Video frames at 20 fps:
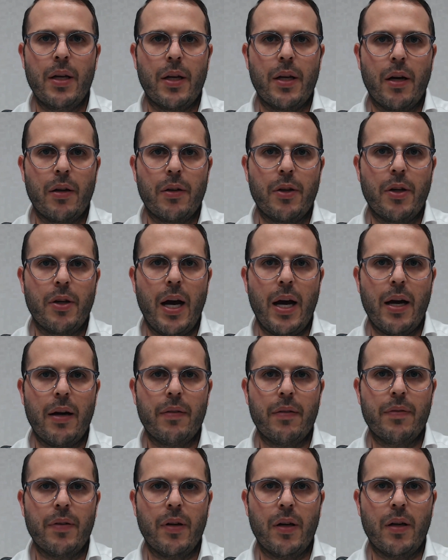You know, you
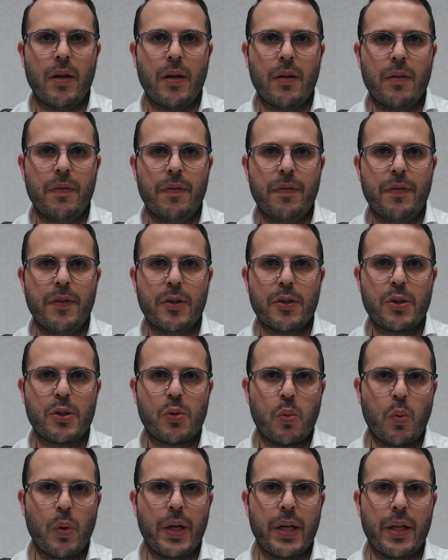have a full
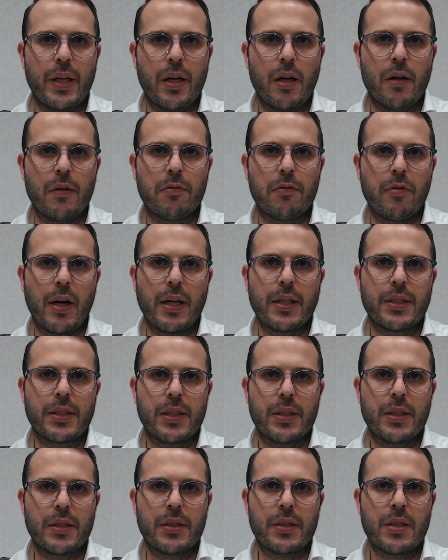suite of
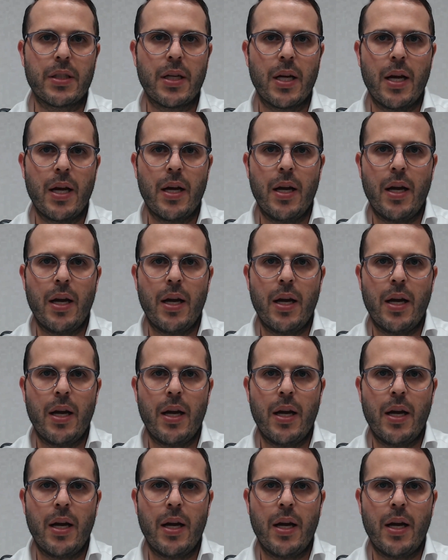resins.